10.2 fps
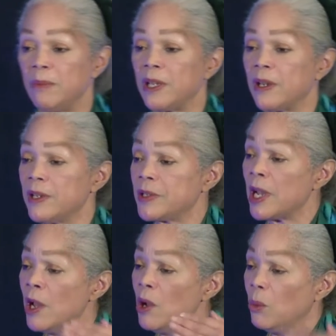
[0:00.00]
because
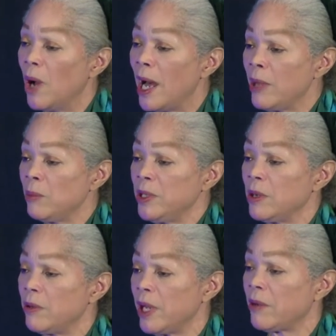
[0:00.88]
why would the
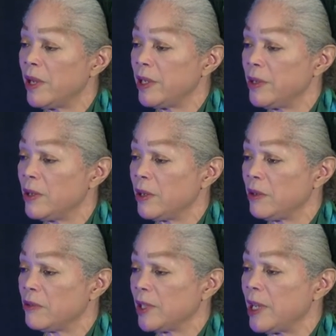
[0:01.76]
great-granddaughter
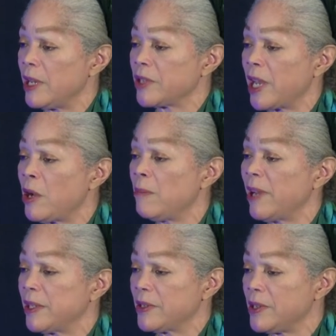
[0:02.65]
of slaves care
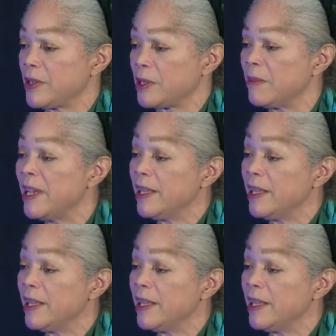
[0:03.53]
about a system